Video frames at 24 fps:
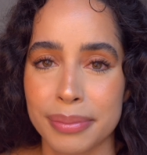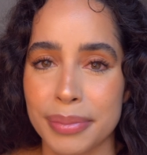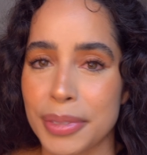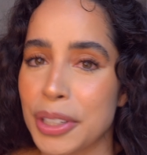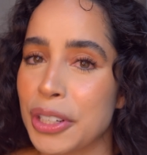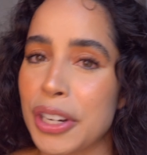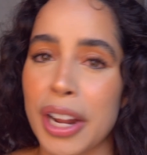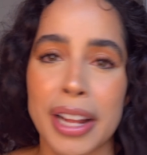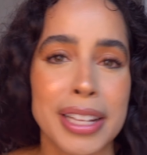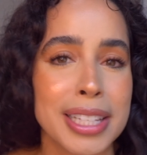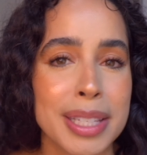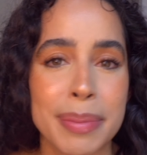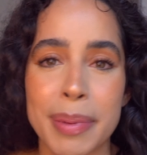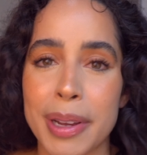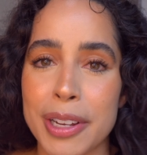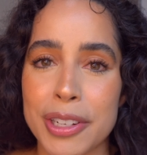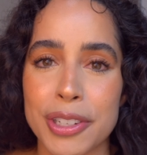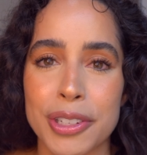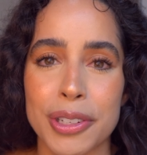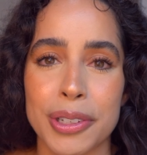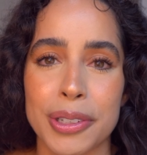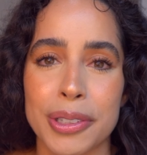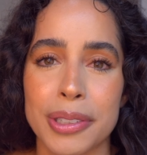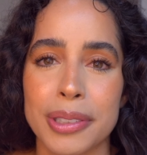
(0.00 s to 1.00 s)
You're not
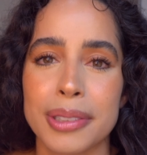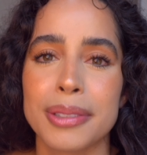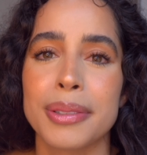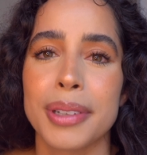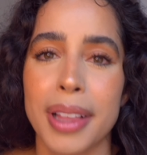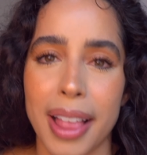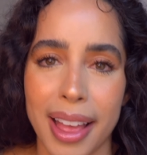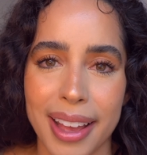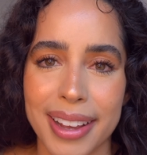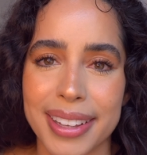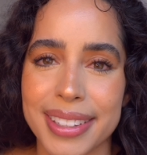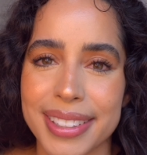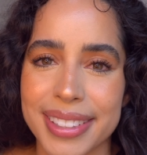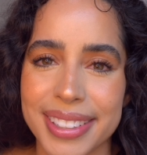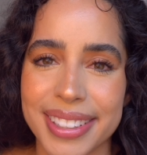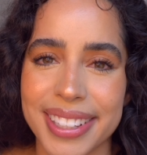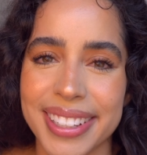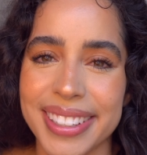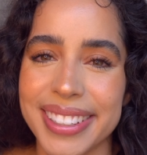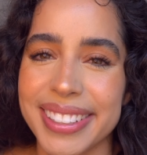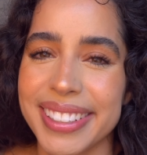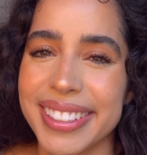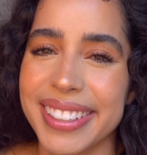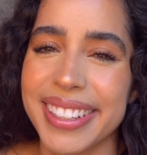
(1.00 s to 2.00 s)
special, relax."
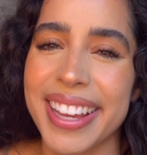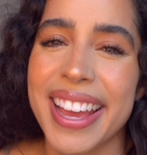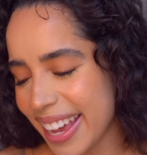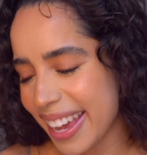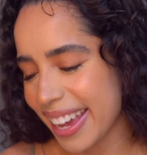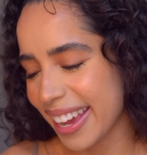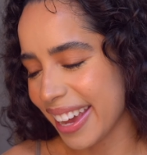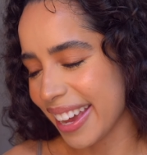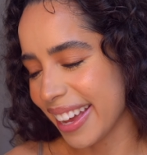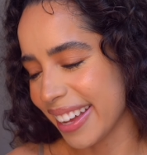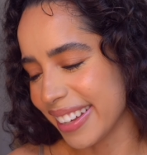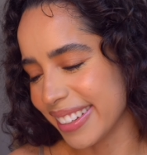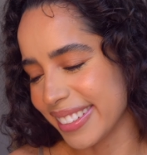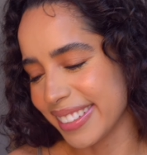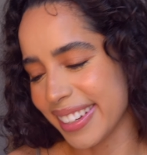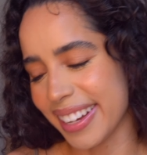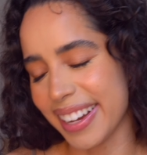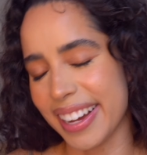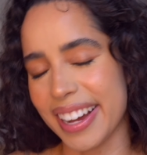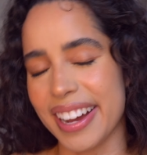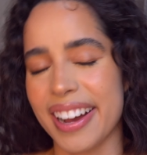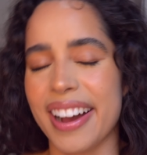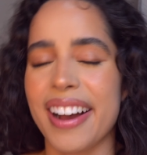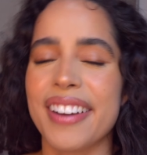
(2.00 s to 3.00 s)
And
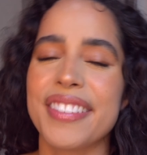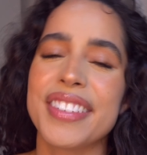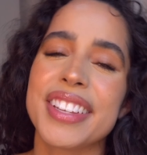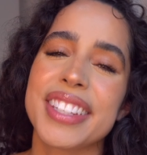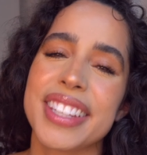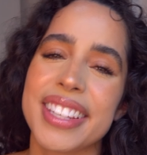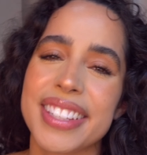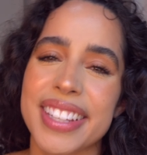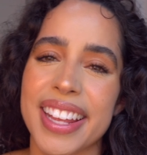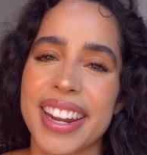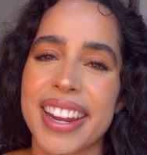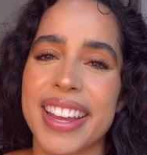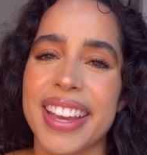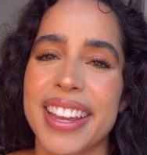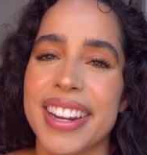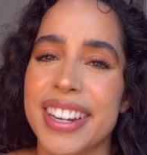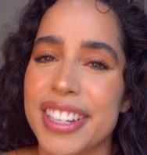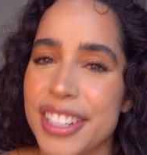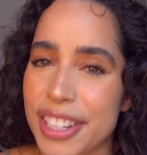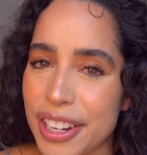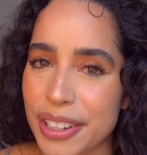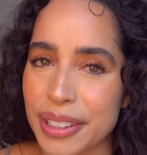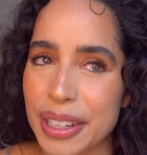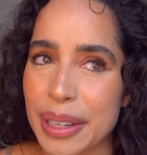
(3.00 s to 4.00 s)
obviously said it in
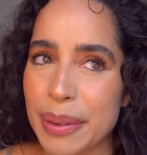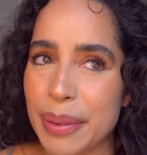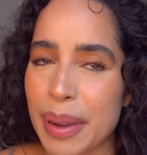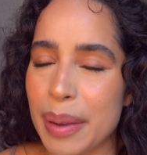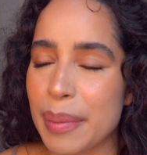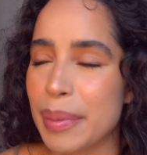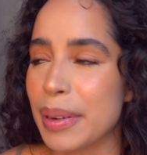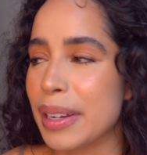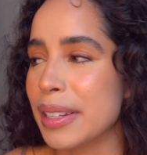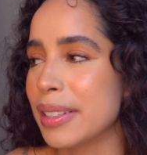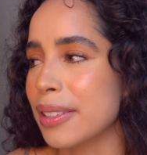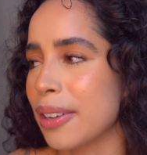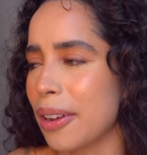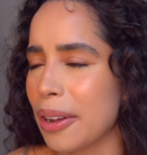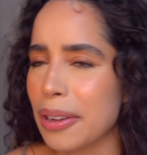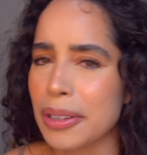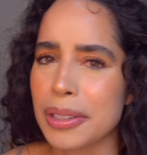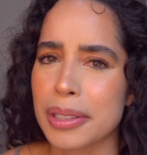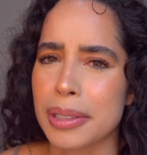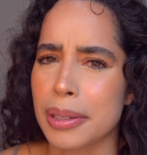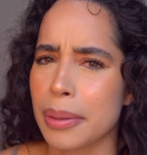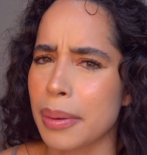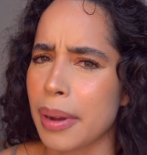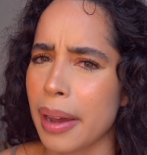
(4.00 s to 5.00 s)
a joking way, but it's
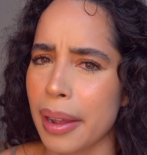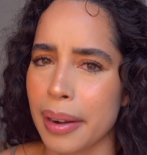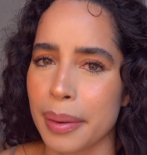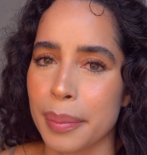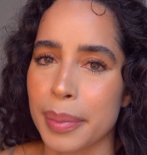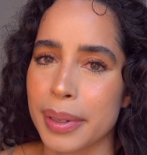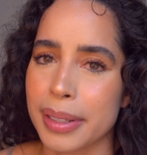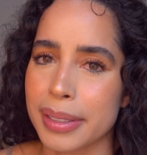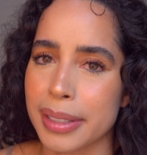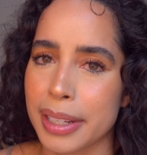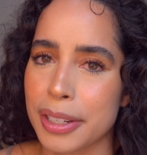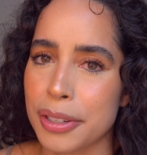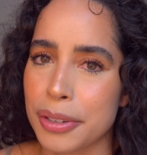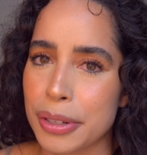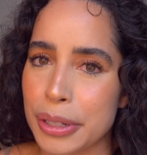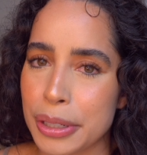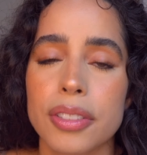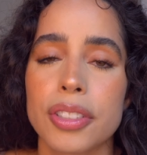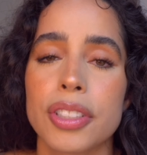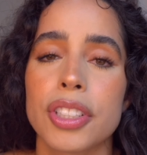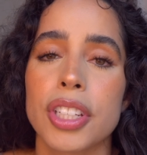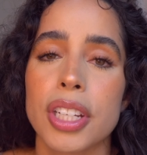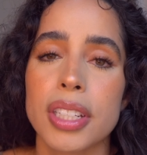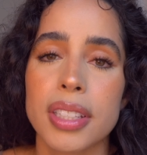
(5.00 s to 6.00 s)
also 100% true.
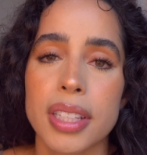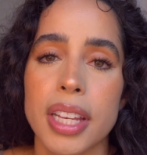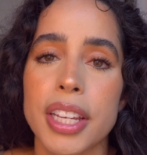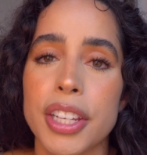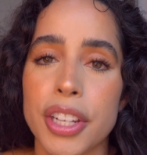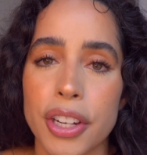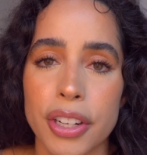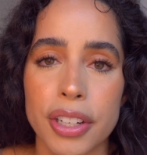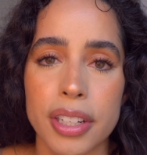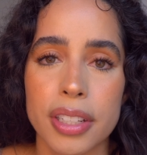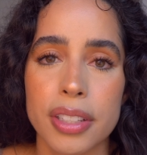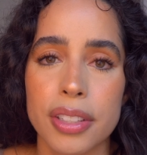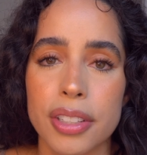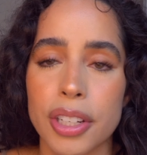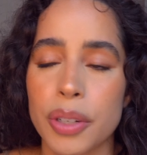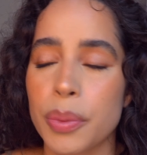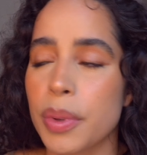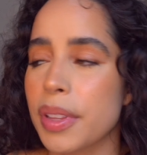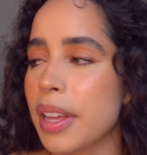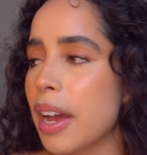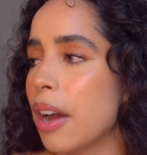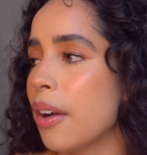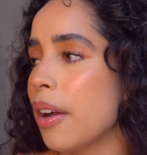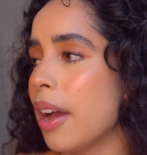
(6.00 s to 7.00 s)
Just like you're concerned
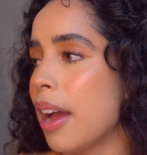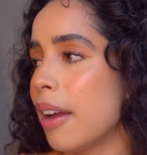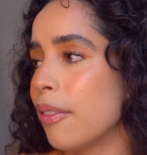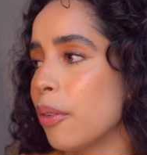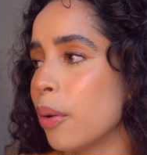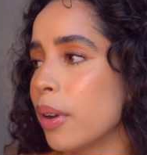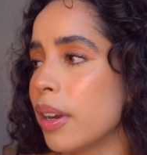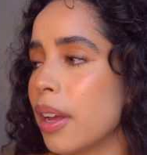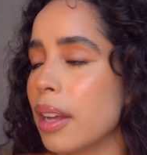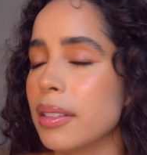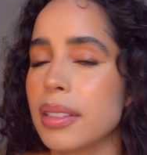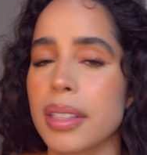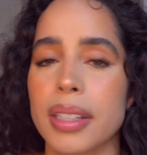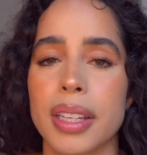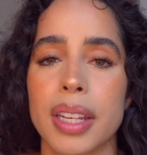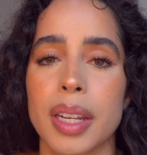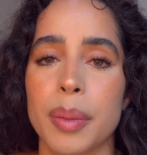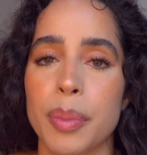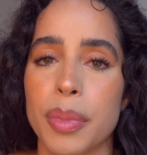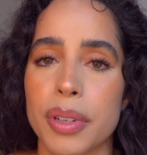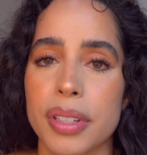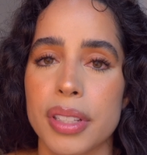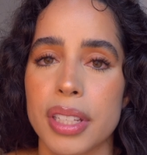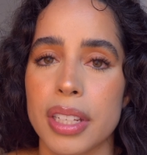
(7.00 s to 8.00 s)
with how everyone else is
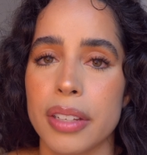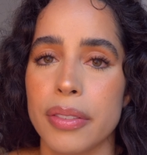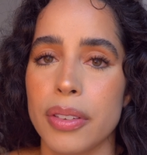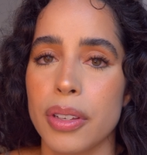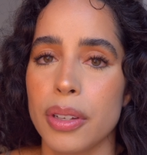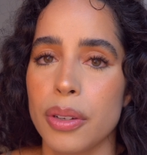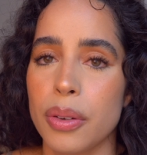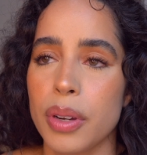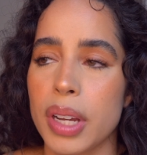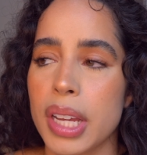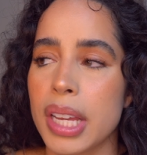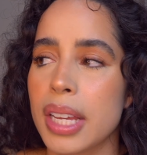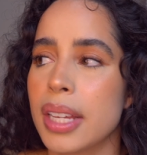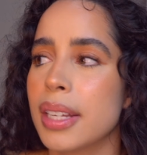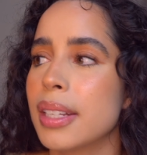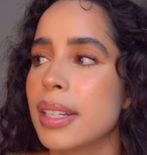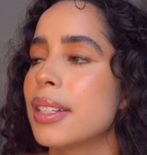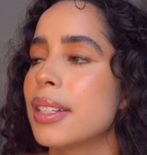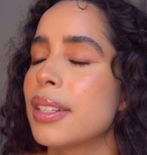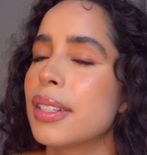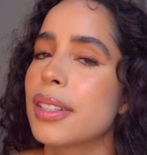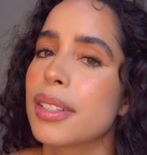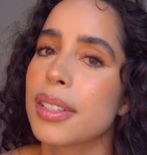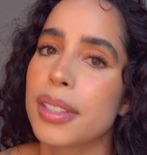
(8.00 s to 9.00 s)
going to perceive you,
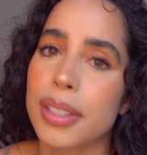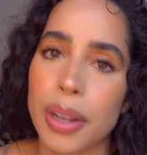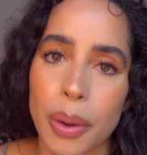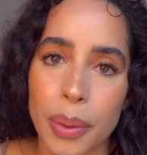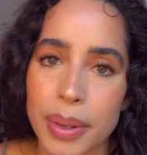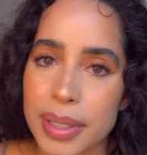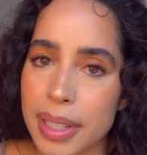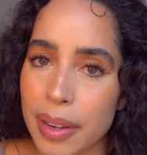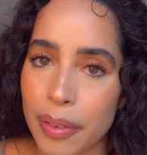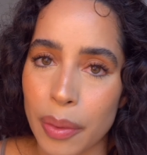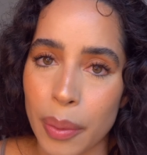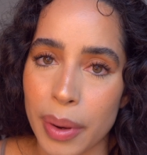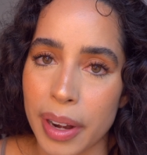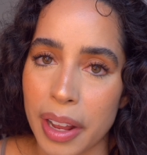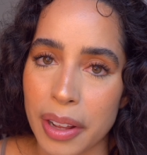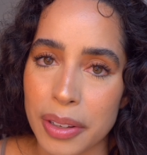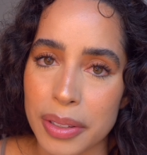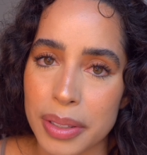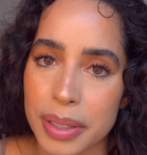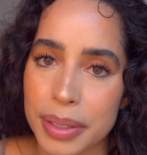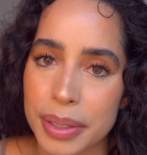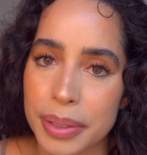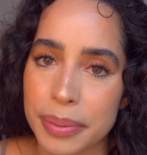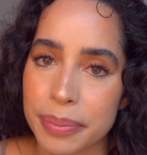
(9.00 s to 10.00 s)
so is everyone
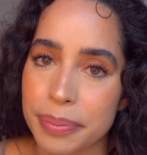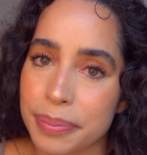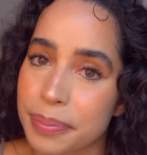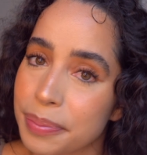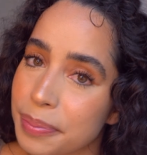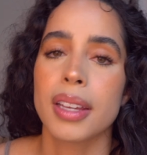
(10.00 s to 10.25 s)
else.